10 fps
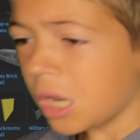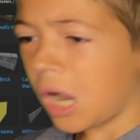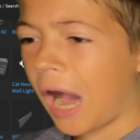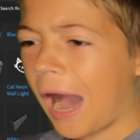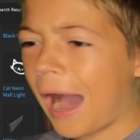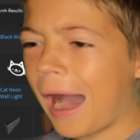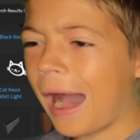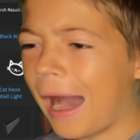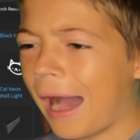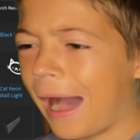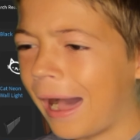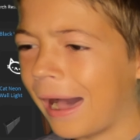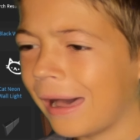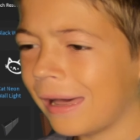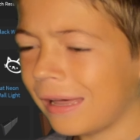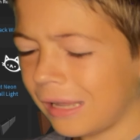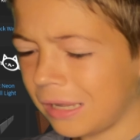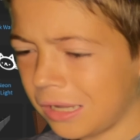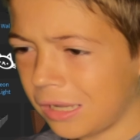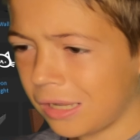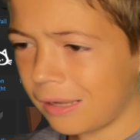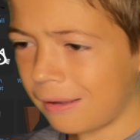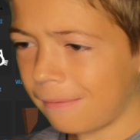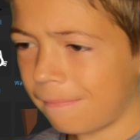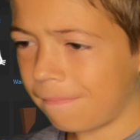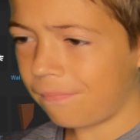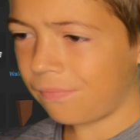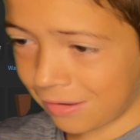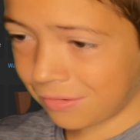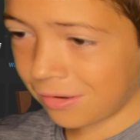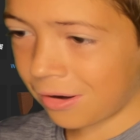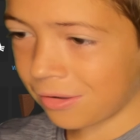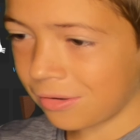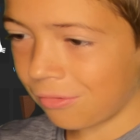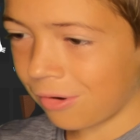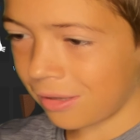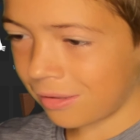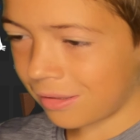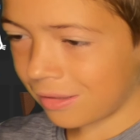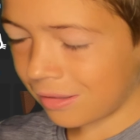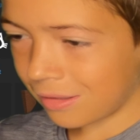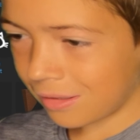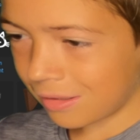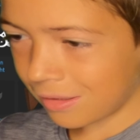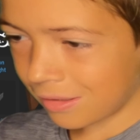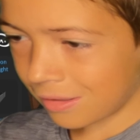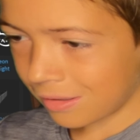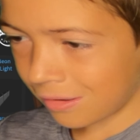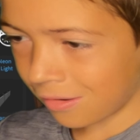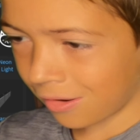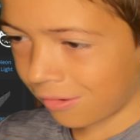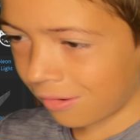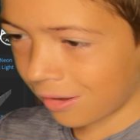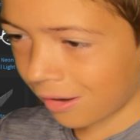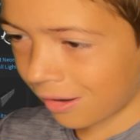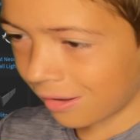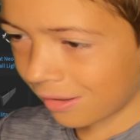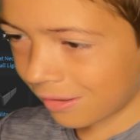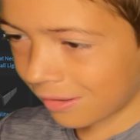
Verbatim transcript: Ah! How's y'all doing? Y'all doing good?